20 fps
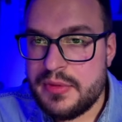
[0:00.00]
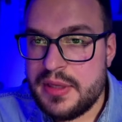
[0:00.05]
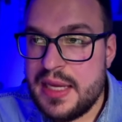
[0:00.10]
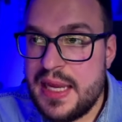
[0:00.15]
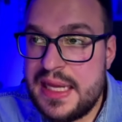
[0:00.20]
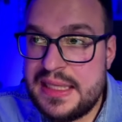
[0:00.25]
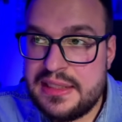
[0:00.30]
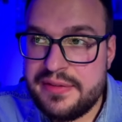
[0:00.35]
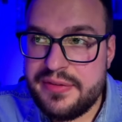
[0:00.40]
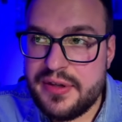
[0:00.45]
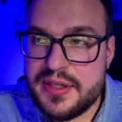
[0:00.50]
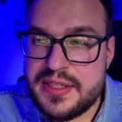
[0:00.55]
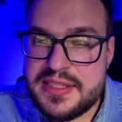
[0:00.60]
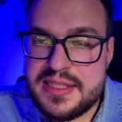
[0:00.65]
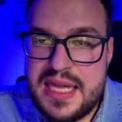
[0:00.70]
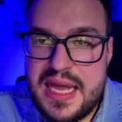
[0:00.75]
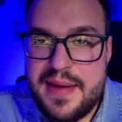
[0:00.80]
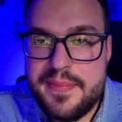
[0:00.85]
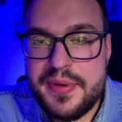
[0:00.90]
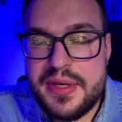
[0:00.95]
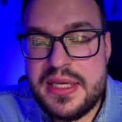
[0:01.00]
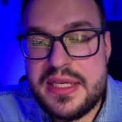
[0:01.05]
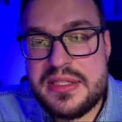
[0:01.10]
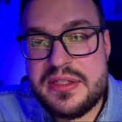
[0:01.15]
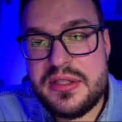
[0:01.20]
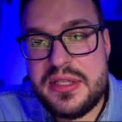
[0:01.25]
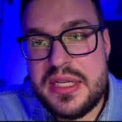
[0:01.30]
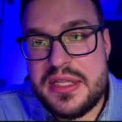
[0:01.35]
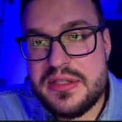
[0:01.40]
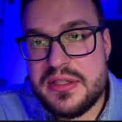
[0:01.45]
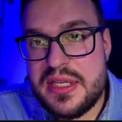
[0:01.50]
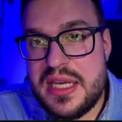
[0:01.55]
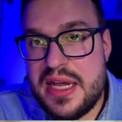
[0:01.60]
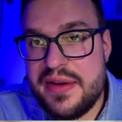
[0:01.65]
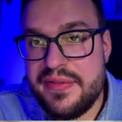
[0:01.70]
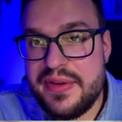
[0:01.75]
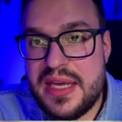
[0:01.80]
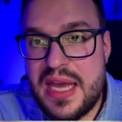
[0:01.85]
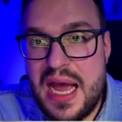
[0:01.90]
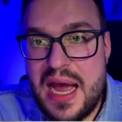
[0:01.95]
And the first step is you need to get
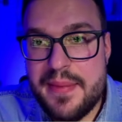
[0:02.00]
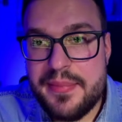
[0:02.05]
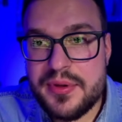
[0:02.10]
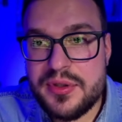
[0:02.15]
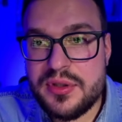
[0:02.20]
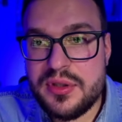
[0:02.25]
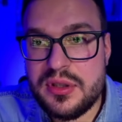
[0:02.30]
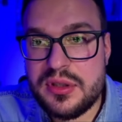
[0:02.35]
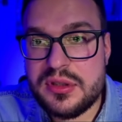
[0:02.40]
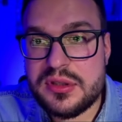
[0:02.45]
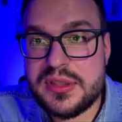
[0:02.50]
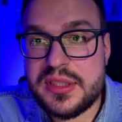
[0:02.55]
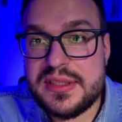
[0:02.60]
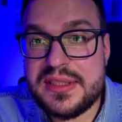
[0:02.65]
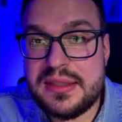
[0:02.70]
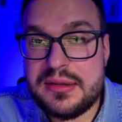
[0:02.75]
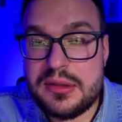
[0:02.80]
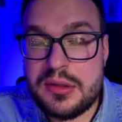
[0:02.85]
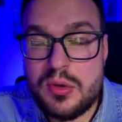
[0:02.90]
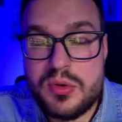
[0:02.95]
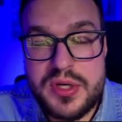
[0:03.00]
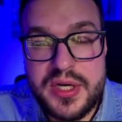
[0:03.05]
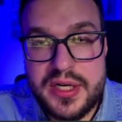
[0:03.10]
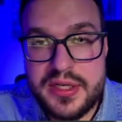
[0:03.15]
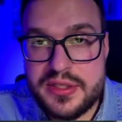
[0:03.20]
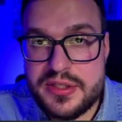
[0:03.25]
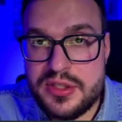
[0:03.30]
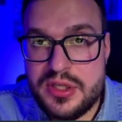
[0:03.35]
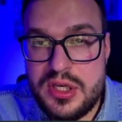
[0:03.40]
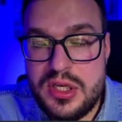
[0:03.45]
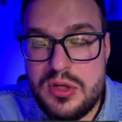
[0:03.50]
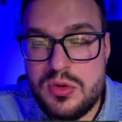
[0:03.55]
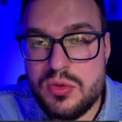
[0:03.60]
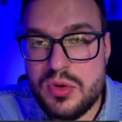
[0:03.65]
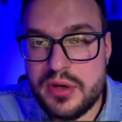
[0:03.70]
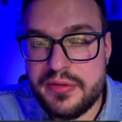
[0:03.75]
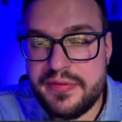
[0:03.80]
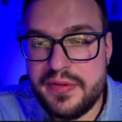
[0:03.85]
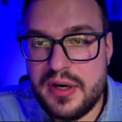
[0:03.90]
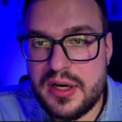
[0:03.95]
the app called Downloader to your
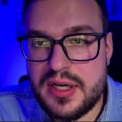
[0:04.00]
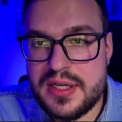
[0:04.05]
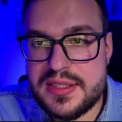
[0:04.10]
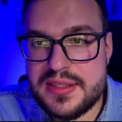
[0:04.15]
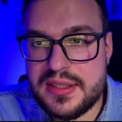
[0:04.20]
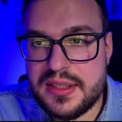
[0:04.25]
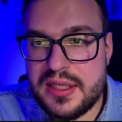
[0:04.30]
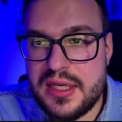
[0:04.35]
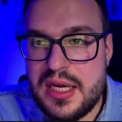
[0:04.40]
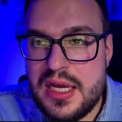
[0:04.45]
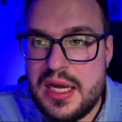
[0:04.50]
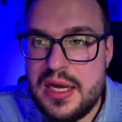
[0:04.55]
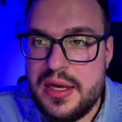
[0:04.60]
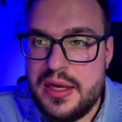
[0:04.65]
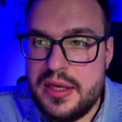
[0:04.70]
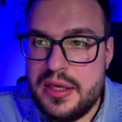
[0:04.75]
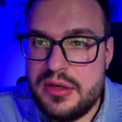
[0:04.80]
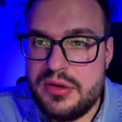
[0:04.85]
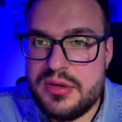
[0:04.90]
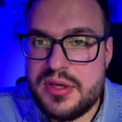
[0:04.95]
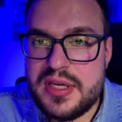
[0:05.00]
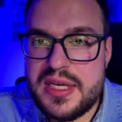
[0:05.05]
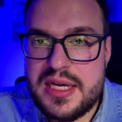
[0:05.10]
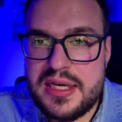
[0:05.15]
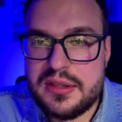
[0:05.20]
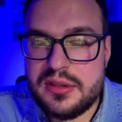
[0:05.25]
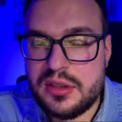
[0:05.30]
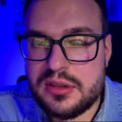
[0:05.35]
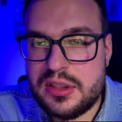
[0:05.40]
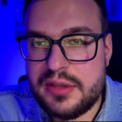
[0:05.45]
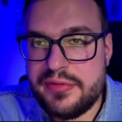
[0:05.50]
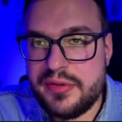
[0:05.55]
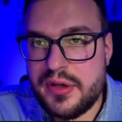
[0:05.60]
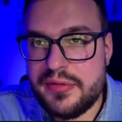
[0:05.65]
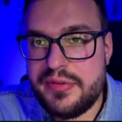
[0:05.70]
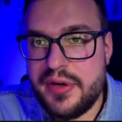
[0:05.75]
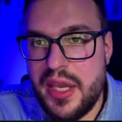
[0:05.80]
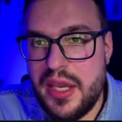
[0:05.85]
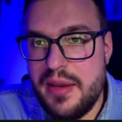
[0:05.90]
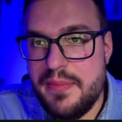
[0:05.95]
Fire Stick. You can get it totally for
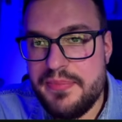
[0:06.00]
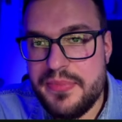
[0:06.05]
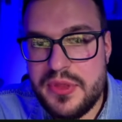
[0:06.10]
free.